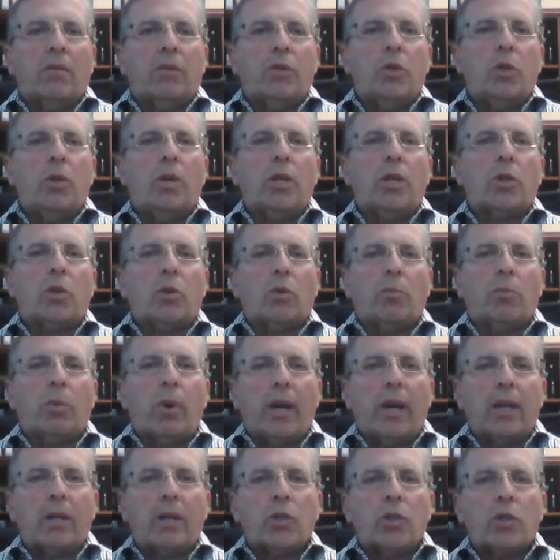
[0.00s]
judicial
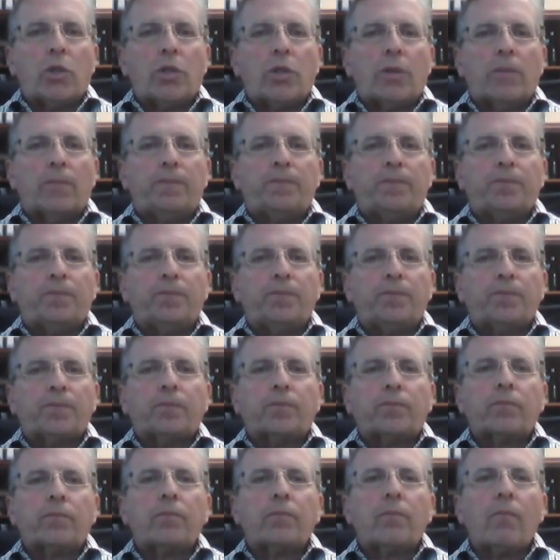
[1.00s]
branch.
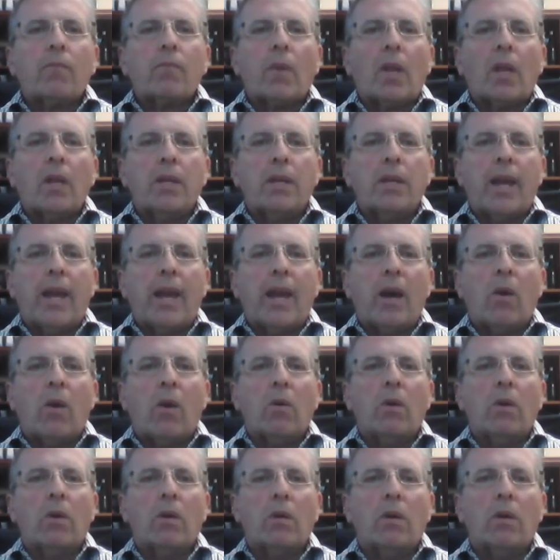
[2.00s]

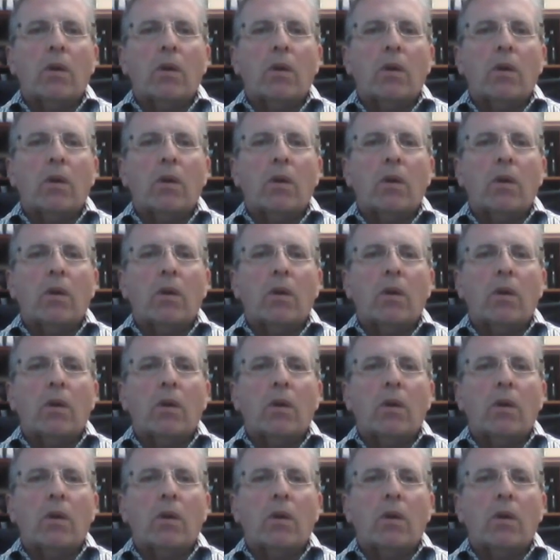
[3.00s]
Now,